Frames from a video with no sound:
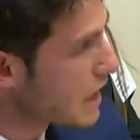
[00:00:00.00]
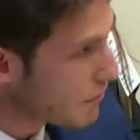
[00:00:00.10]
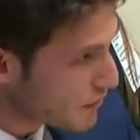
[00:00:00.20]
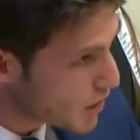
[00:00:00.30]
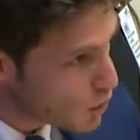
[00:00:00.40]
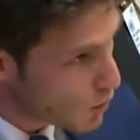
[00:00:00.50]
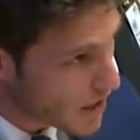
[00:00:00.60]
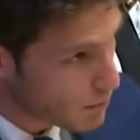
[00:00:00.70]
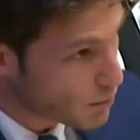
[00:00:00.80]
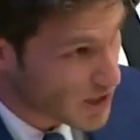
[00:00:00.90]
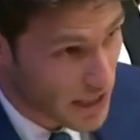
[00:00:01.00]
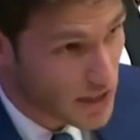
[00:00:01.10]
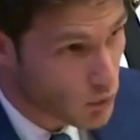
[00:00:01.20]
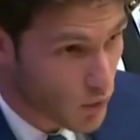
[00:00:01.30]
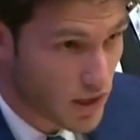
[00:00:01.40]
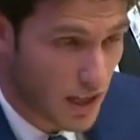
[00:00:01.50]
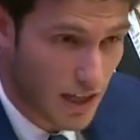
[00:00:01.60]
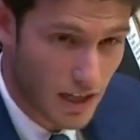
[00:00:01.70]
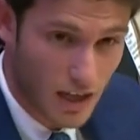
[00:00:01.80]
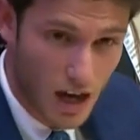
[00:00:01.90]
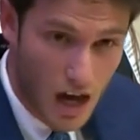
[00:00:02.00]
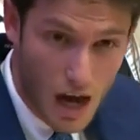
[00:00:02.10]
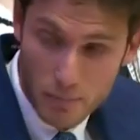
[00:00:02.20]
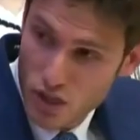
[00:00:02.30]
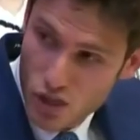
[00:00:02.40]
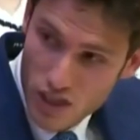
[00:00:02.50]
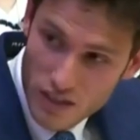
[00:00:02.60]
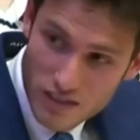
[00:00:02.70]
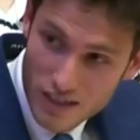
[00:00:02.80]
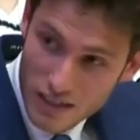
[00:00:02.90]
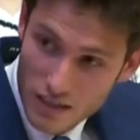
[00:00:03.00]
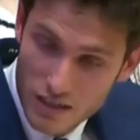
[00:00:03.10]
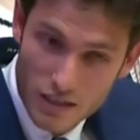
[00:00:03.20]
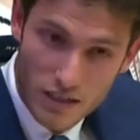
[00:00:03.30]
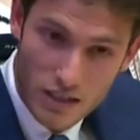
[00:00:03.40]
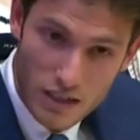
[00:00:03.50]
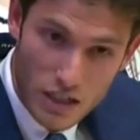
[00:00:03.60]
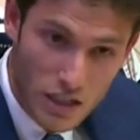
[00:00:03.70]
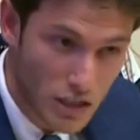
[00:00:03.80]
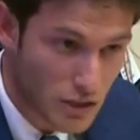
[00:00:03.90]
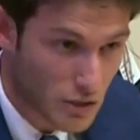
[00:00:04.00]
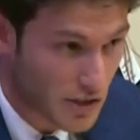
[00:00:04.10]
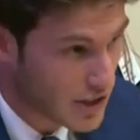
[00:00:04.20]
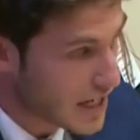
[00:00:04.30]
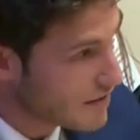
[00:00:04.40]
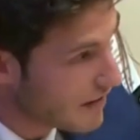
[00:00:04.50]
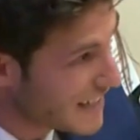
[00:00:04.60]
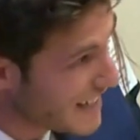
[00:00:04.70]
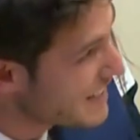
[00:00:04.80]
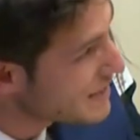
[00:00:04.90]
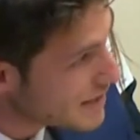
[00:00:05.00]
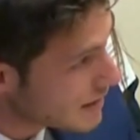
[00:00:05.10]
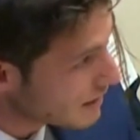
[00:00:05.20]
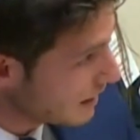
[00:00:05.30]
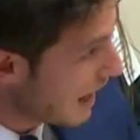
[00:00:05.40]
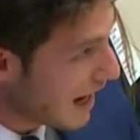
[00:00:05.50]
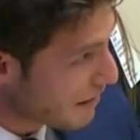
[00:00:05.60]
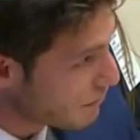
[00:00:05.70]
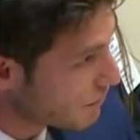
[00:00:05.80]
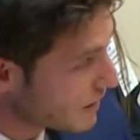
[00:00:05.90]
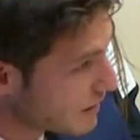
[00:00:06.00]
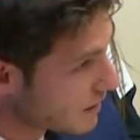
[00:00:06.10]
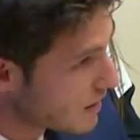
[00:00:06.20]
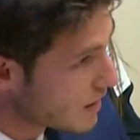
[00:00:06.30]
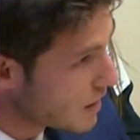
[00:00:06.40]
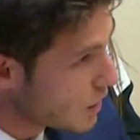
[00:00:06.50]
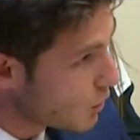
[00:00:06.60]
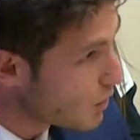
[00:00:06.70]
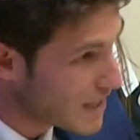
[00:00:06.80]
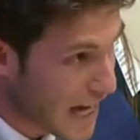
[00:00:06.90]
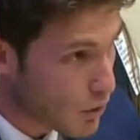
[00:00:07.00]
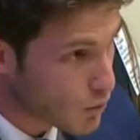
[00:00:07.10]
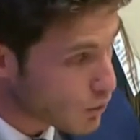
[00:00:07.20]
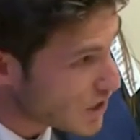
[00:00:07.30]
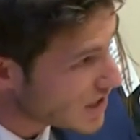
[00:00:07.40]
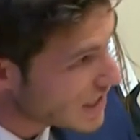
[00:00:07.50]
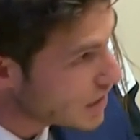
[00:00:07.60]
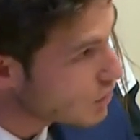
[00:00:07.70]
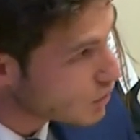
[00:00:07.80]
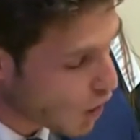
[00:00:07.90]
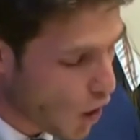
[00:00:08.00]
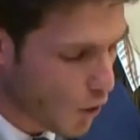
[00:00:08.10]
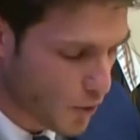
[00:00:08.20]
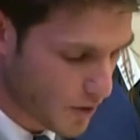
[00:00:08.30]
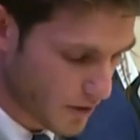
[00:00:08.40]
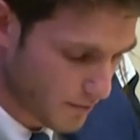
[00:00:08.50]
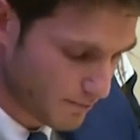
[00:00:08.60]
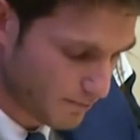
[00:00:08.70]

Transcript: If you were presented with the opportunity to save an innocent life without risking your own,